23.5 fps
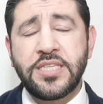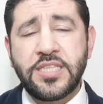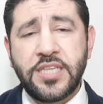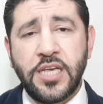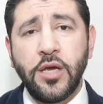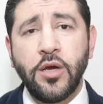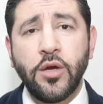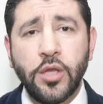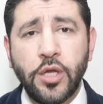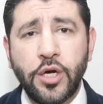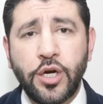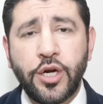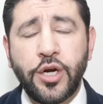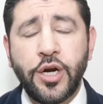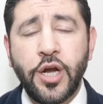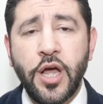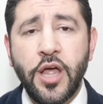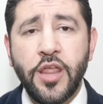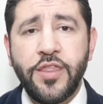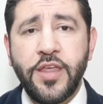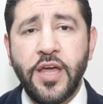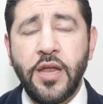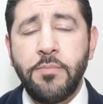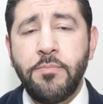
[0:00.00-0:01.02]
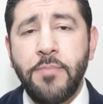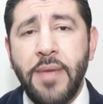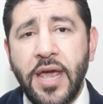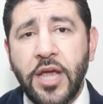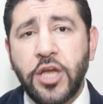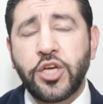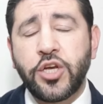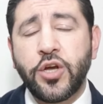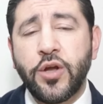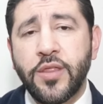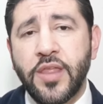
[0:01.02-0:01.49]
singular, then
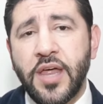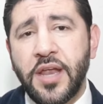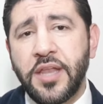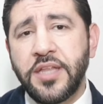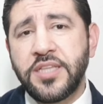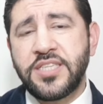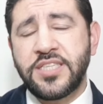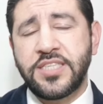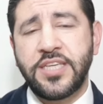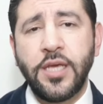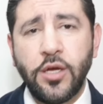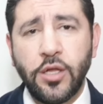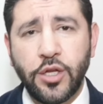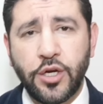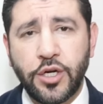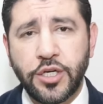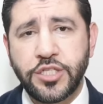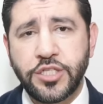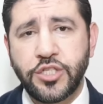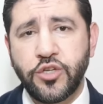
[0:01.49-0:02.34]
make sure that it's singular.